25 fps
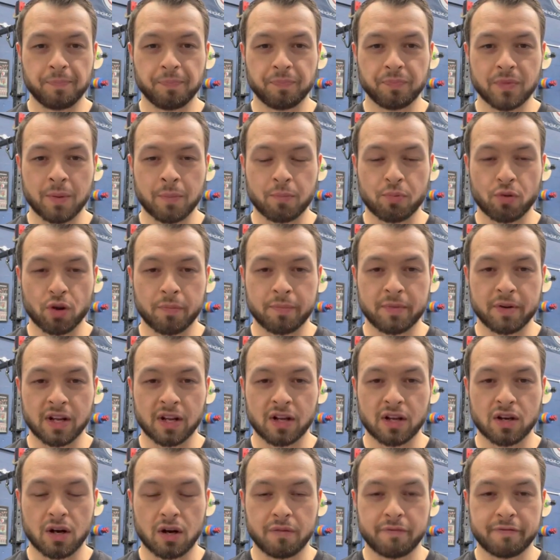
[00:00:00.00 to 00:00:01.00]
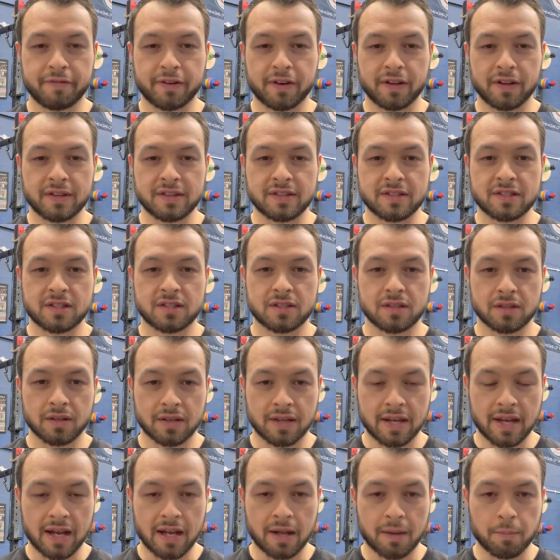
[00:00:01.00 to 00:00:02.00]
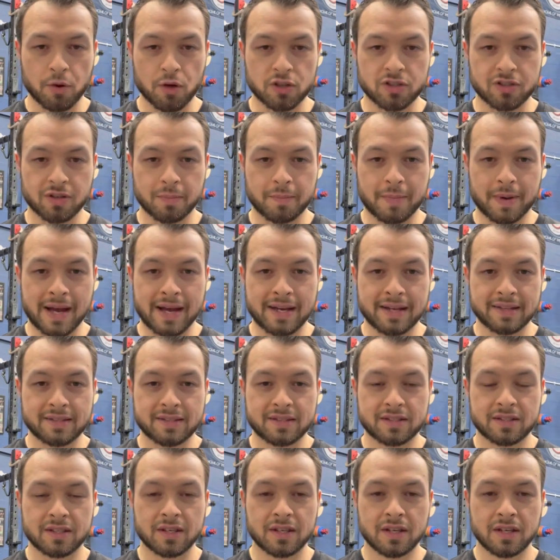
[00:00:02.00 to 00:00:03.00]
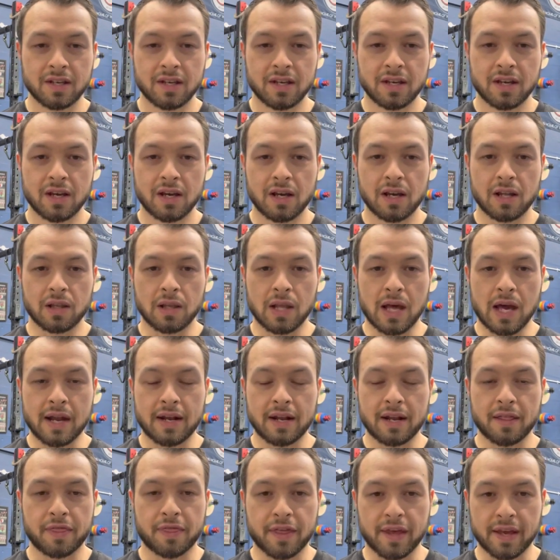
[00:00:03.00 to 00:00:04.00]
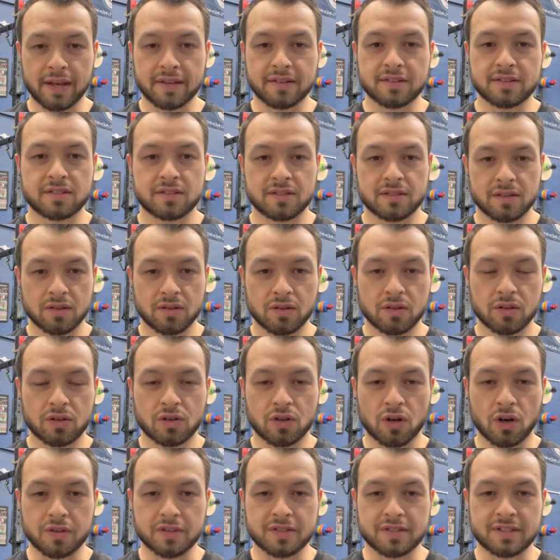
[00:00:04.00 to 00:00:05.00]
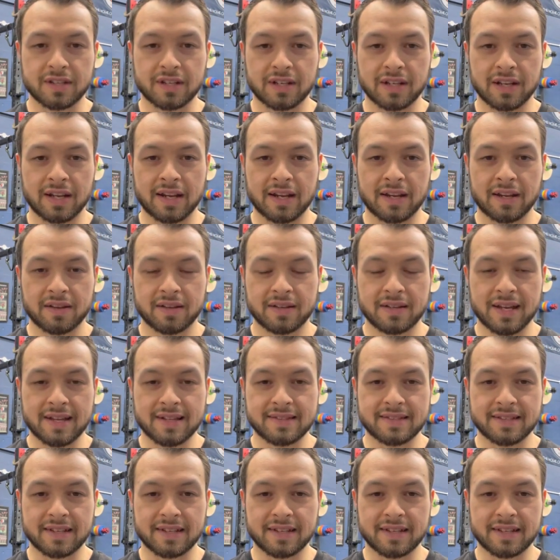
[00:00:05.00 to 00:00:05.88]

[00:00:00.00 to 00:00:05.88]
improvement in confidence, gaining muscle mass, learning things constantly day to